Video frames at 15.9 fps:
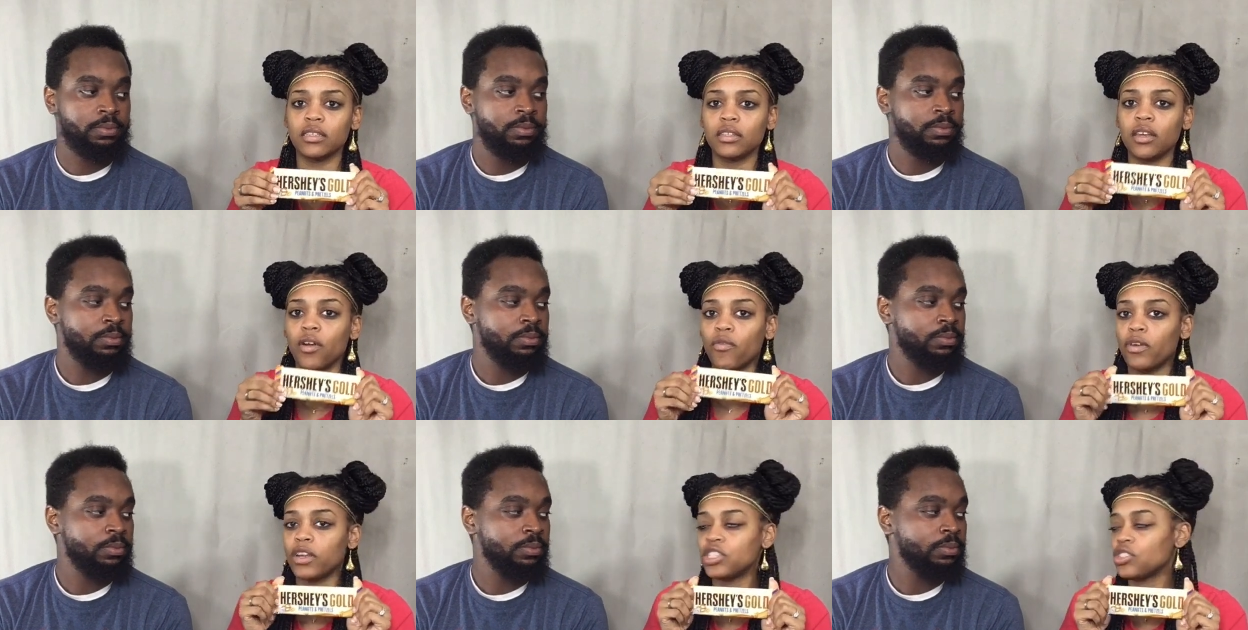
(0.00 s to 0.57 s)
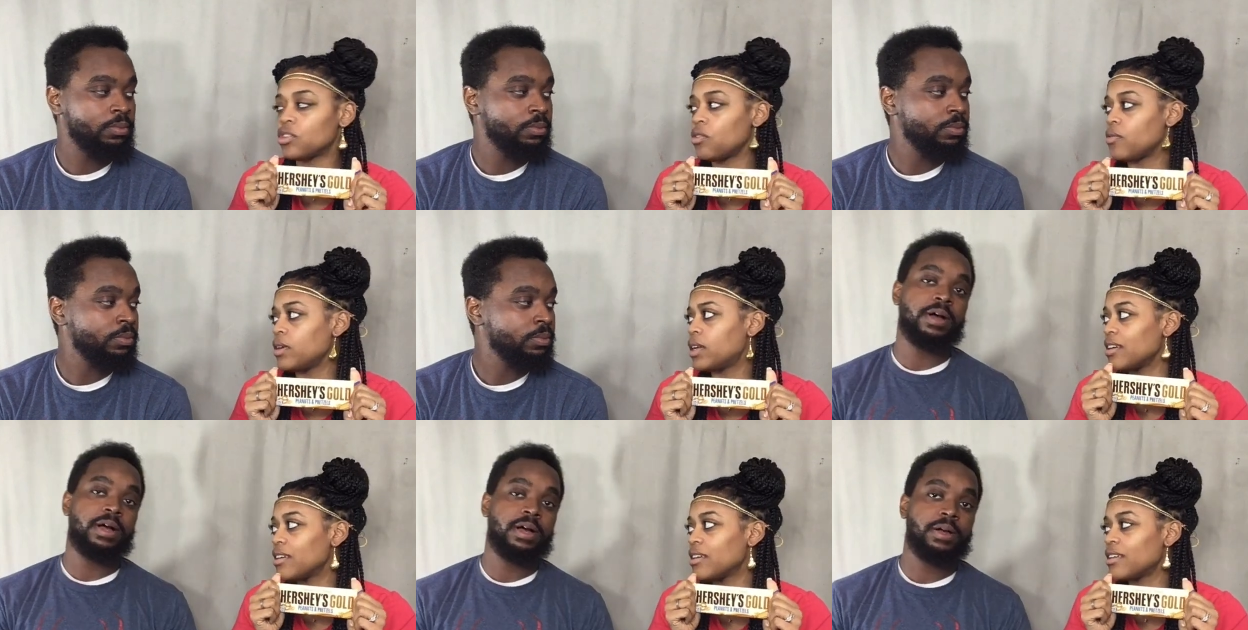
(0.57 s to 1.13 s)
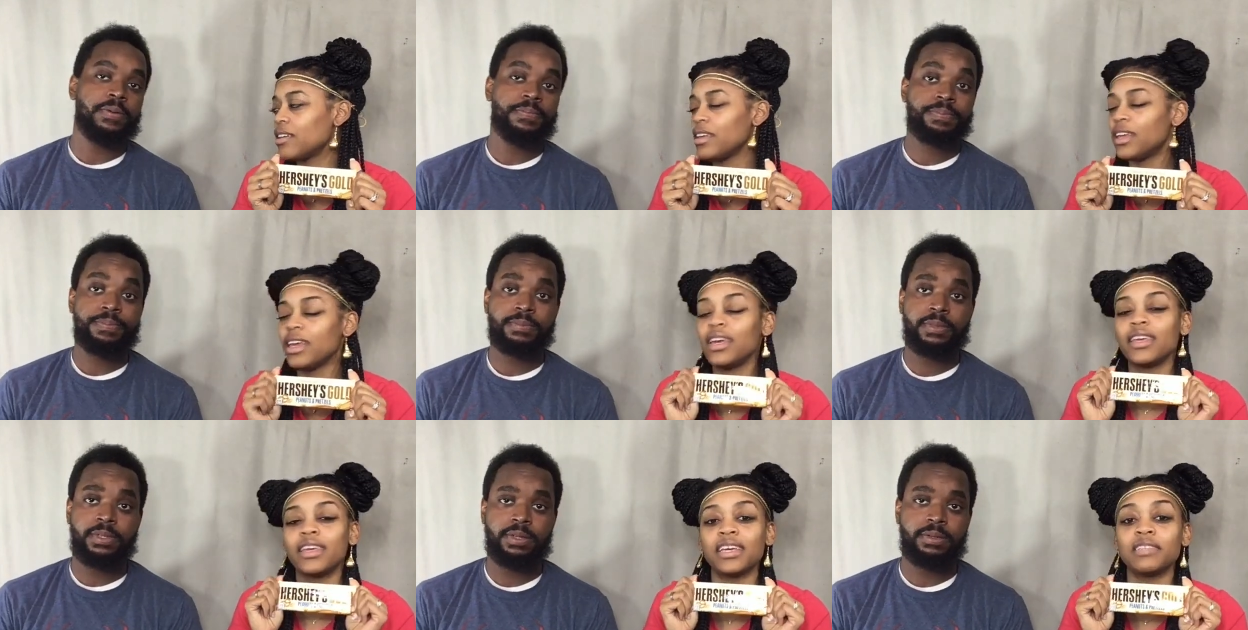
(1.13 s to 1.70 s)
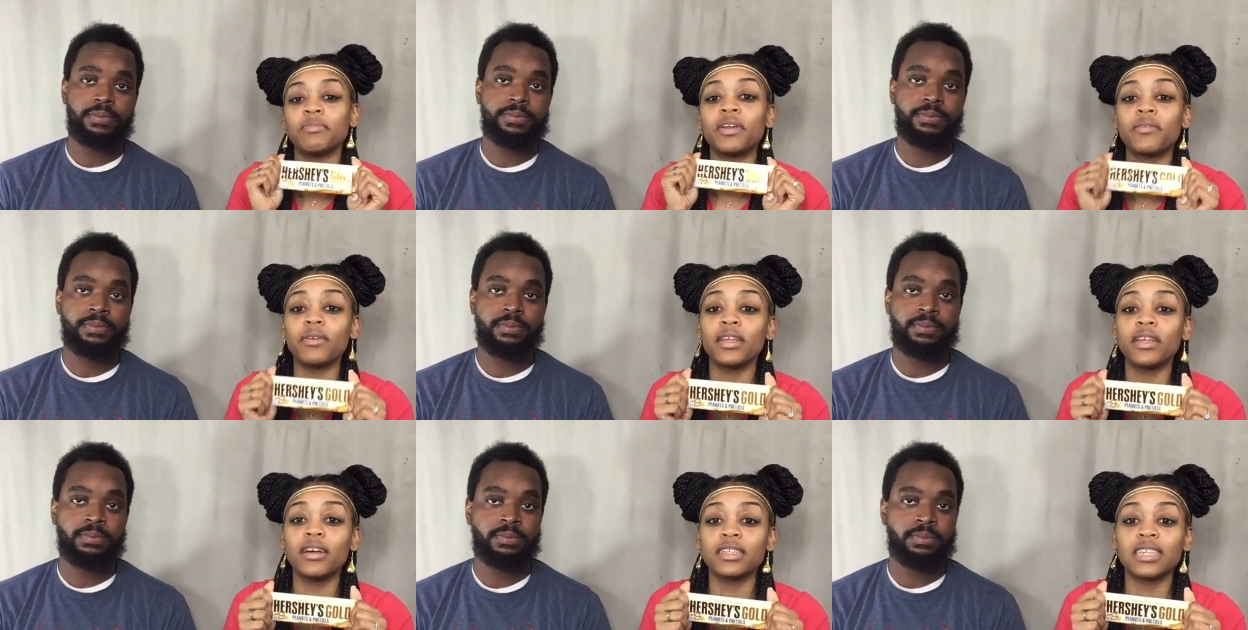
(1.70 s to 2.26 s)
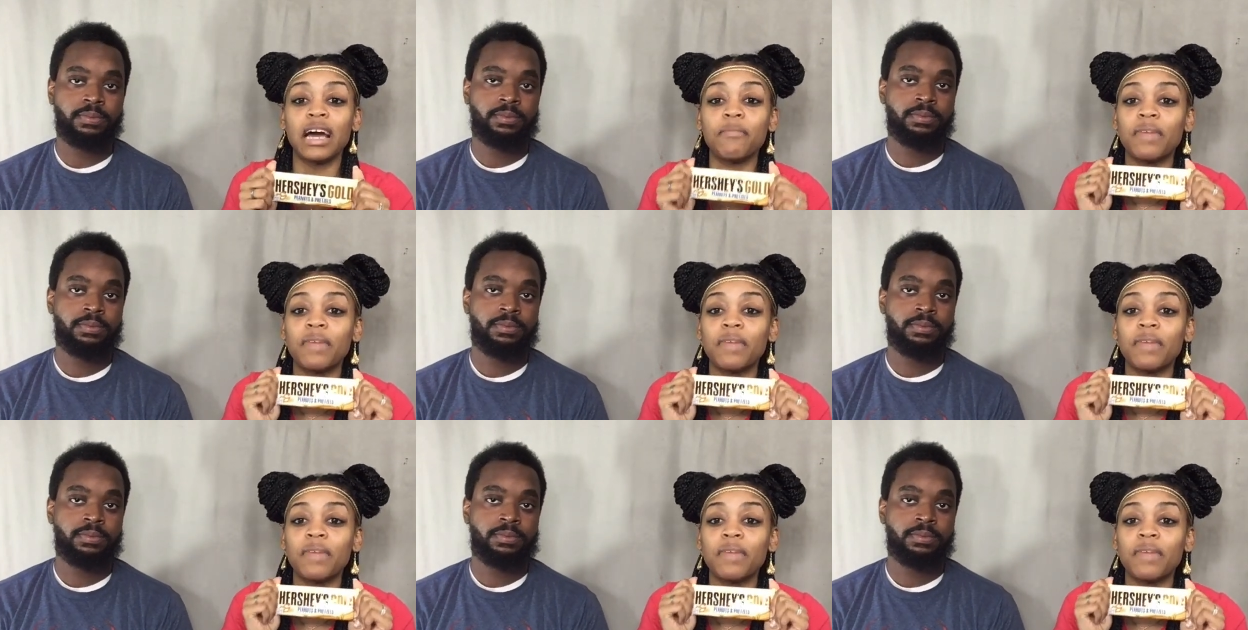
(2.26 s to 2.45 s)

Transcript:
Speaker 1: the original one. Wow. Yeah, it's been a really long time.